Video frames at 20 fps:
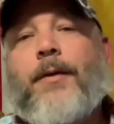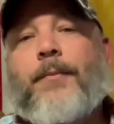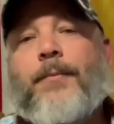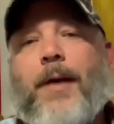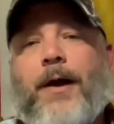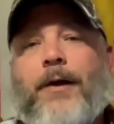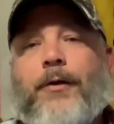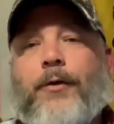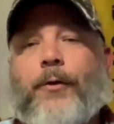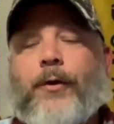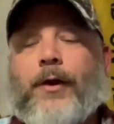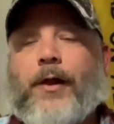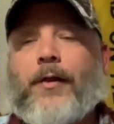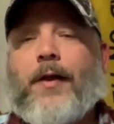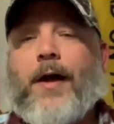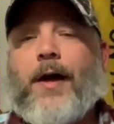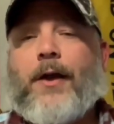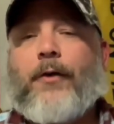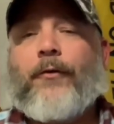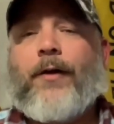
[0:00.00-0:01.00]
by doing a
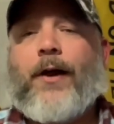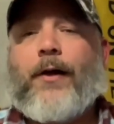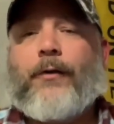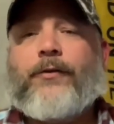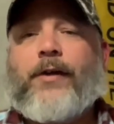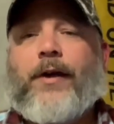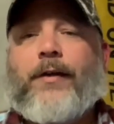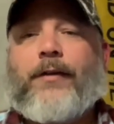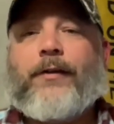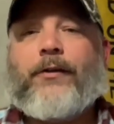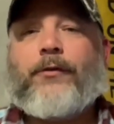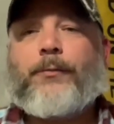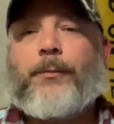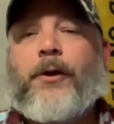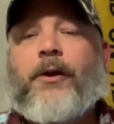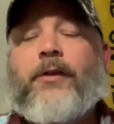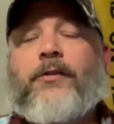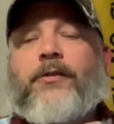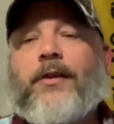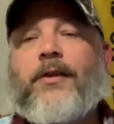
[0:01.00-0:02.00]
lot of rounds on this
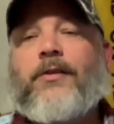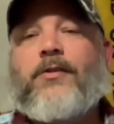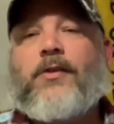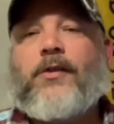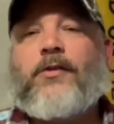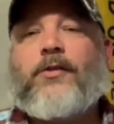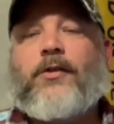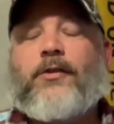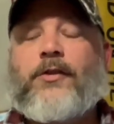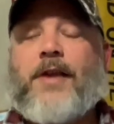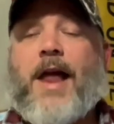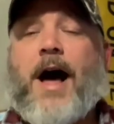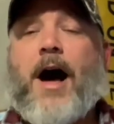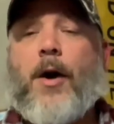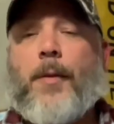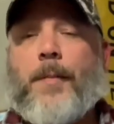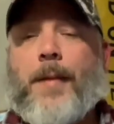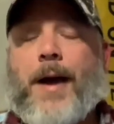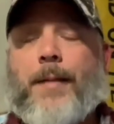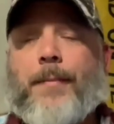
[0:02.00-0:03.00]
press, because this is
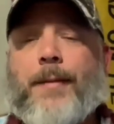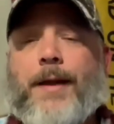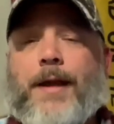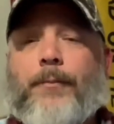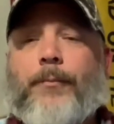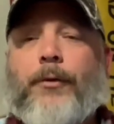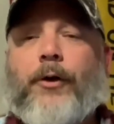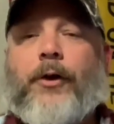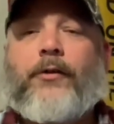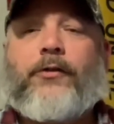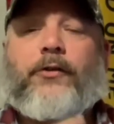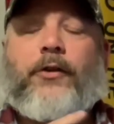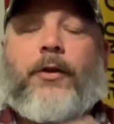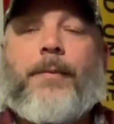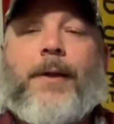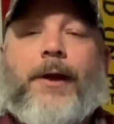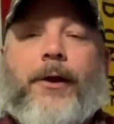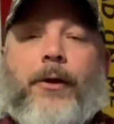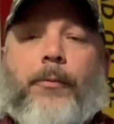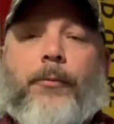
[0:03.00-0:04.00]
now my main press to
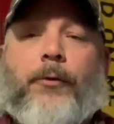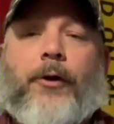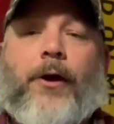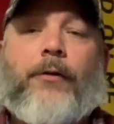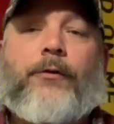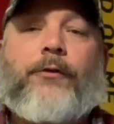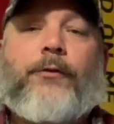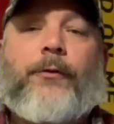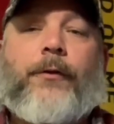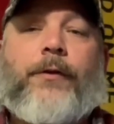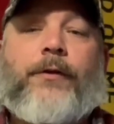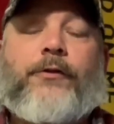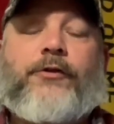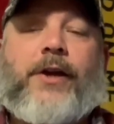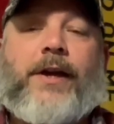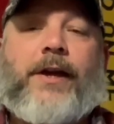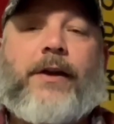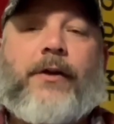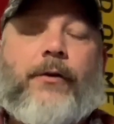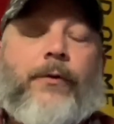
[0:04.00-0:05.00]
make up rounds for the
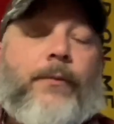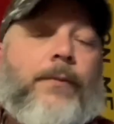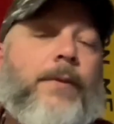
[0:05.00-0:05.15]
channel.